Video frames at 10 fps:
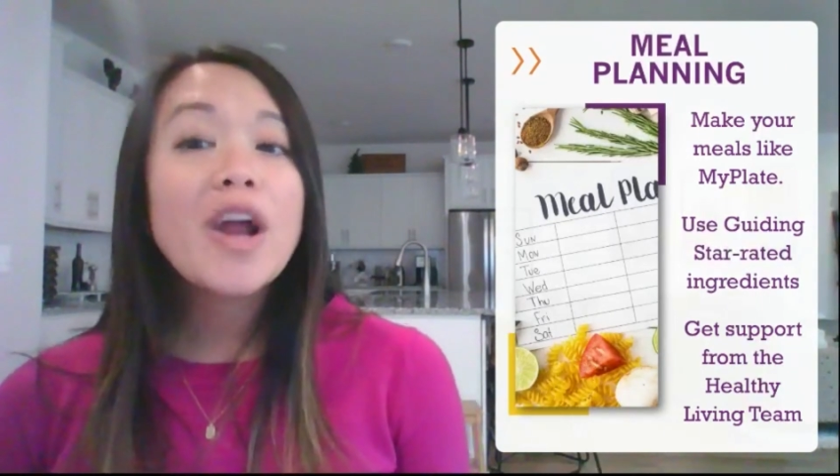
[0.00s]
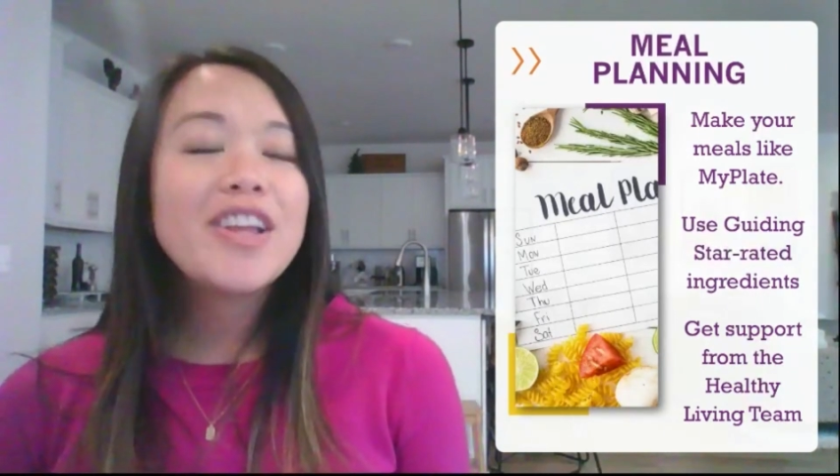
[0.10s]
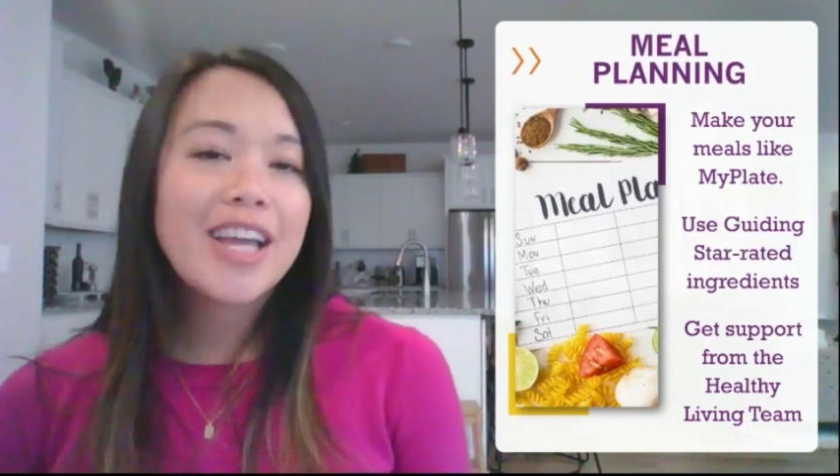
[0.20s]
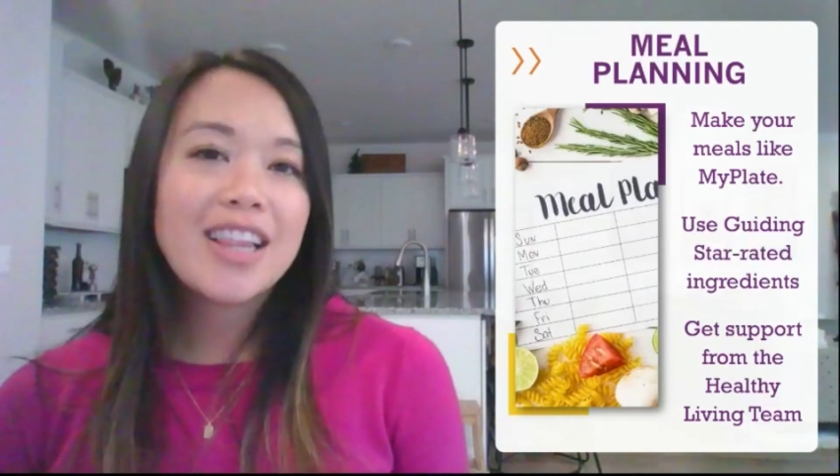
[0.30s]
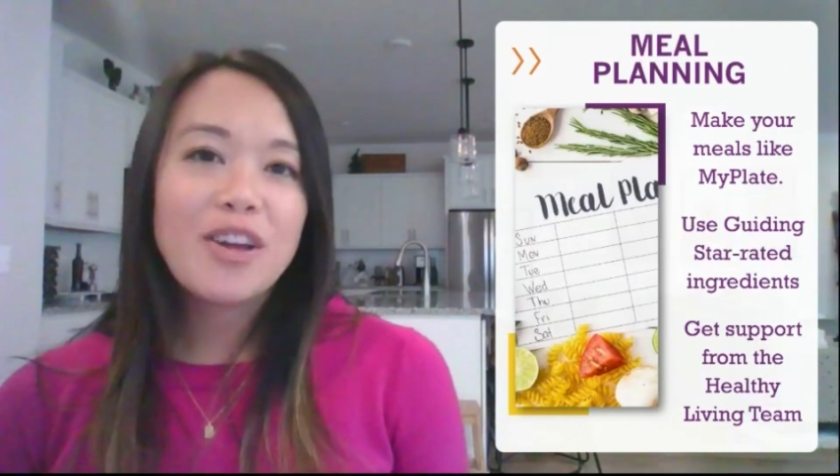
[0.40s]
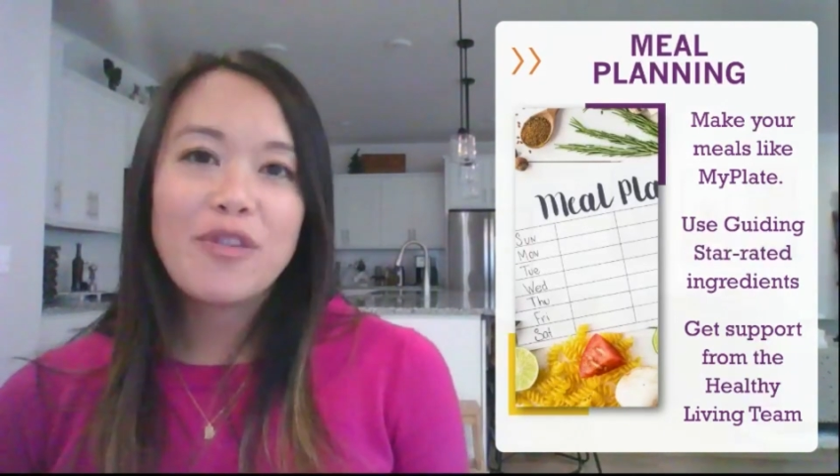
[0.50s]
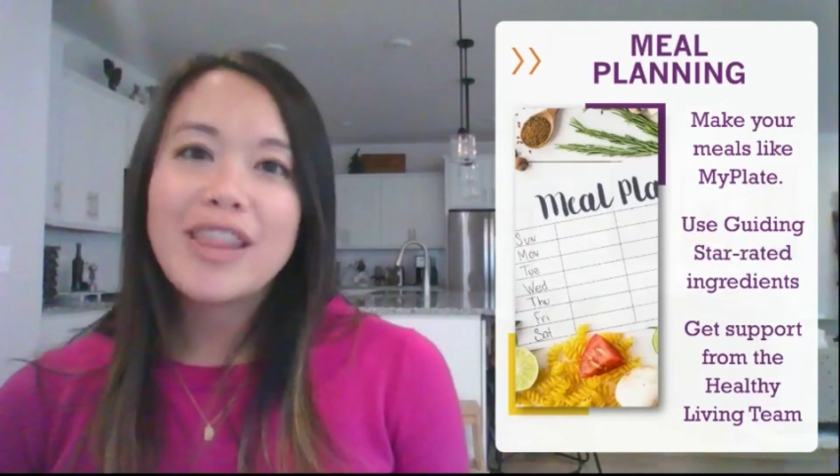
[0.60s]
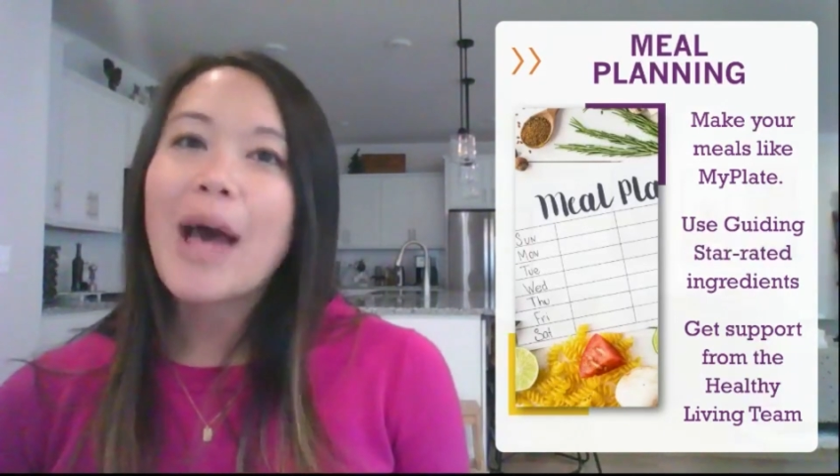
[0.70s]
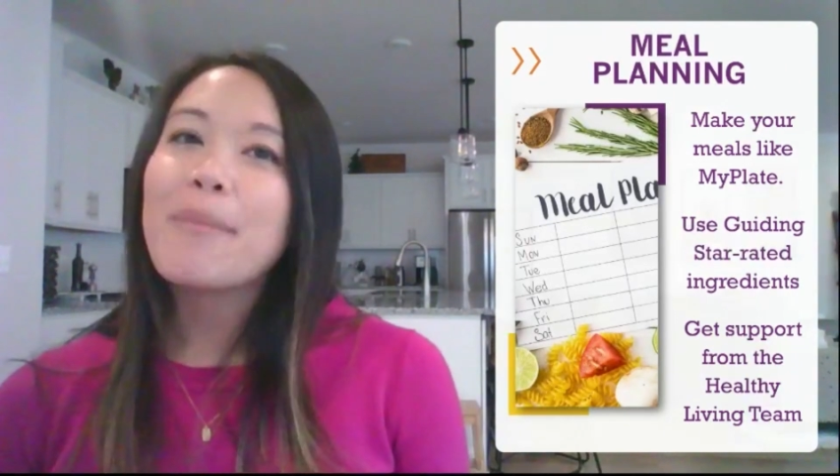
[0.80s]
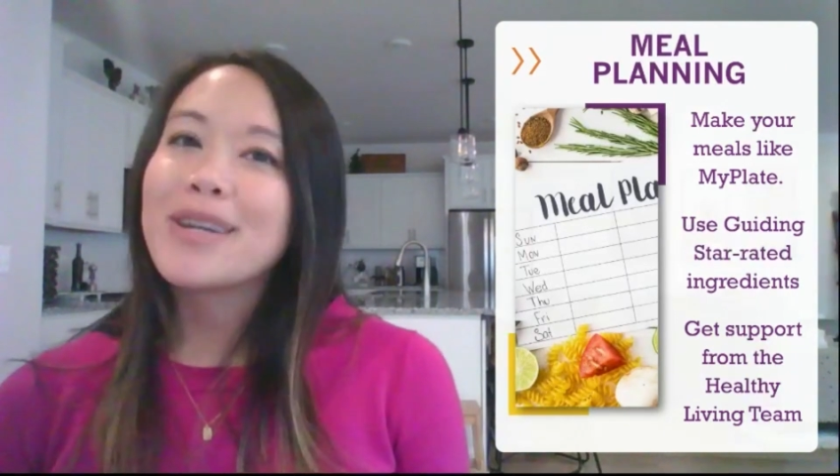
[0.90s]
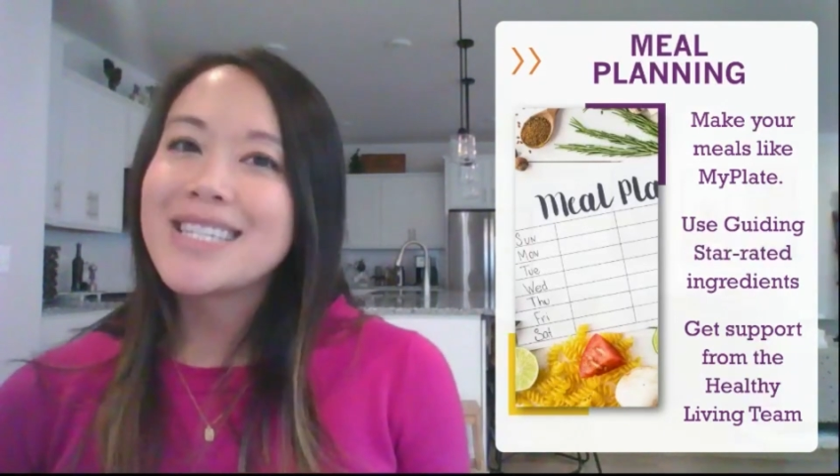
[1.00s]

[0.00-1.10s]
or you can look for that